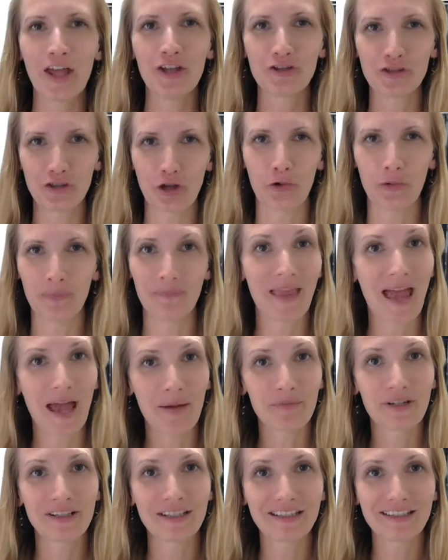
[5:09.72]
So
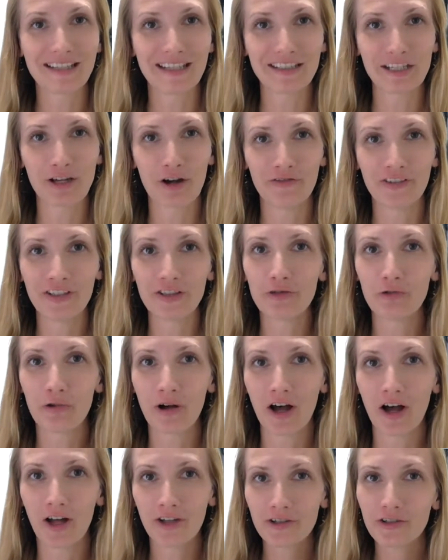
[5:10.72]
I'm going to set the oven to
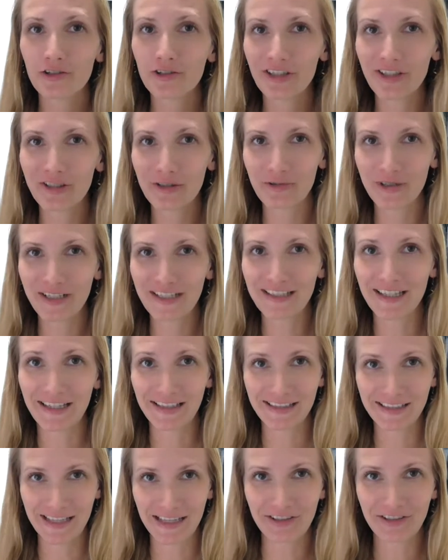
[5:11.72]
100 degrees
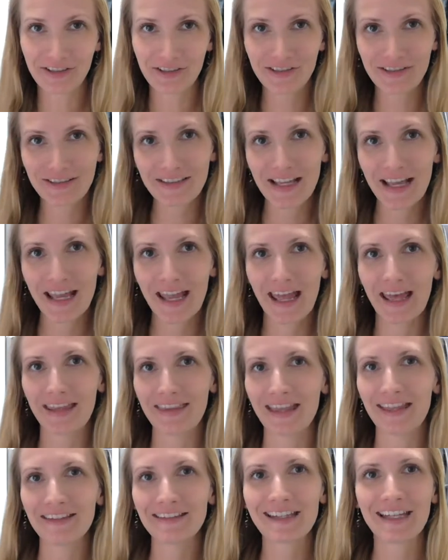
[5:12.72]
Celsius
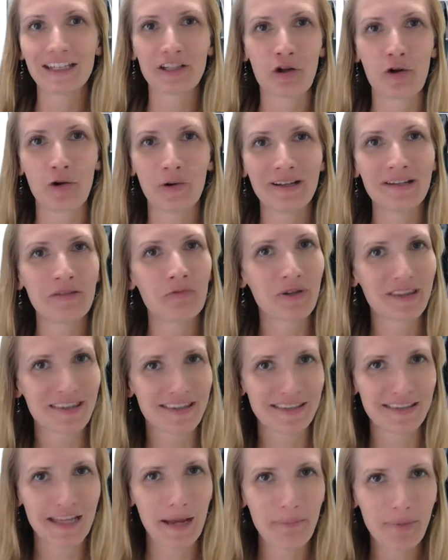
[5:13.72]
and then get going with
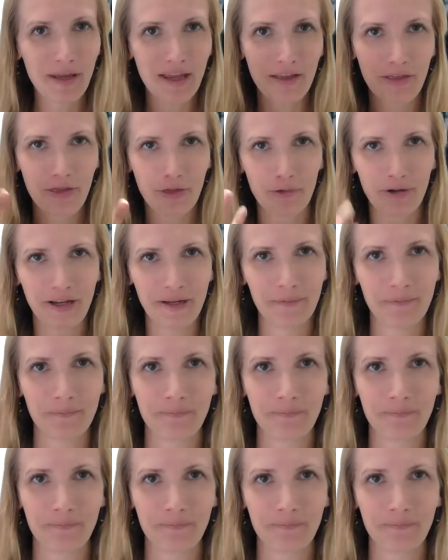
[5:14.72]
step 3.